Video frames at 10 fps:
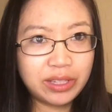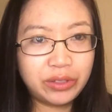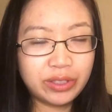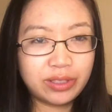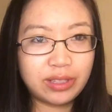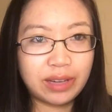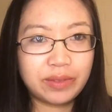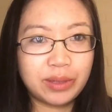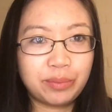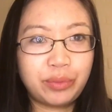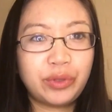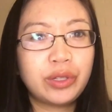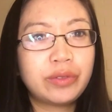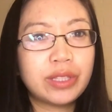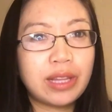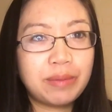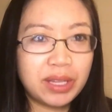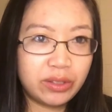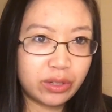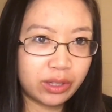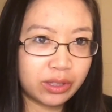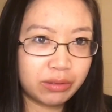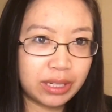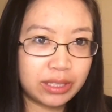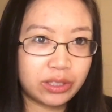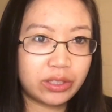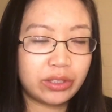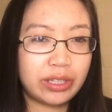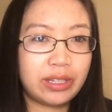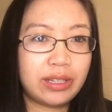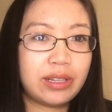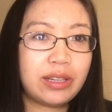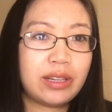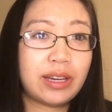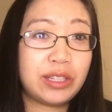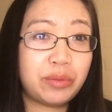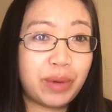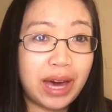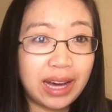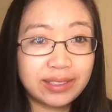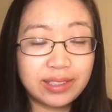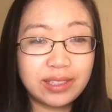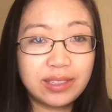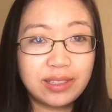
You just have to prove to them that you took the registry and you passed